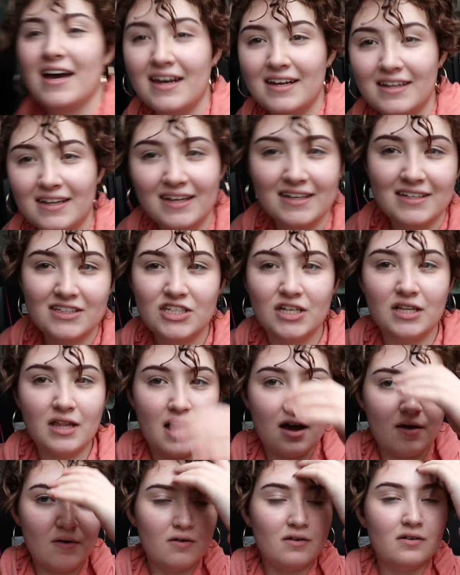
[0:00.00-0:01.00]
kind of like chill
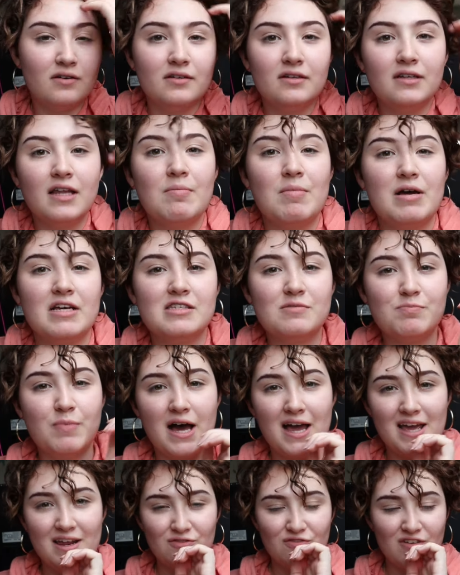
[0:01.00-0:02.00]
out and let my
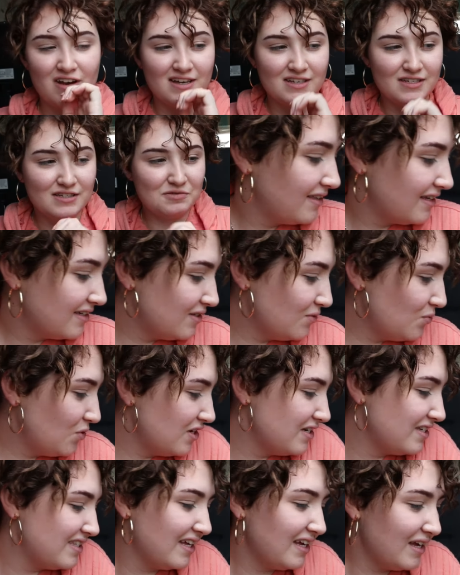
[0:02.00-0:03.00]
spine rest. That's the
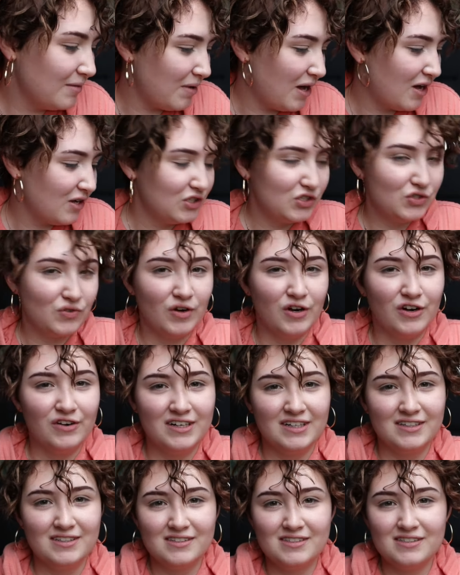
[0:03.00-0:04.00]
worst thing about
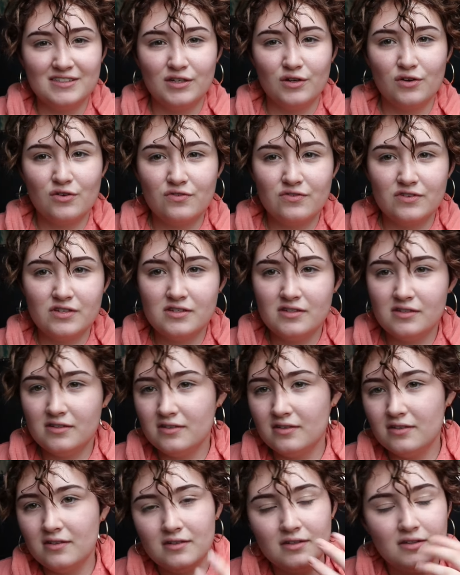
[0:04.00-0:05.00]
drawing and stuff is
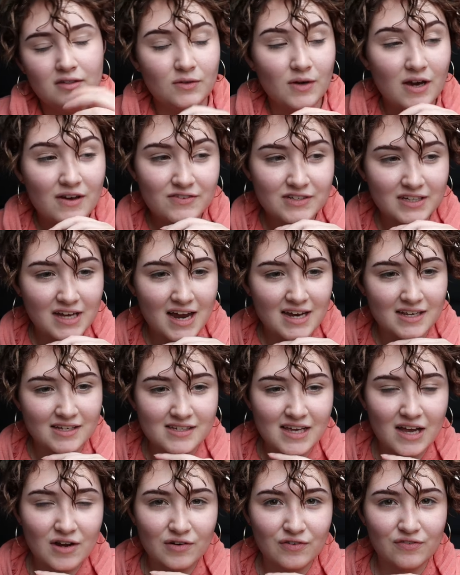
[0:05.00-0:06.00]
you have to kind of
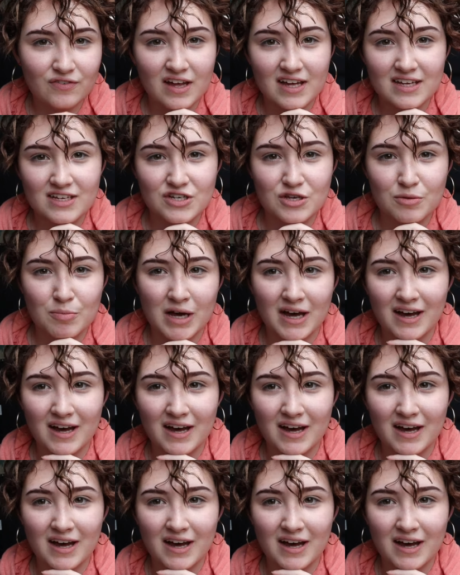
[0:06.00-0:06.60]
sacrifice your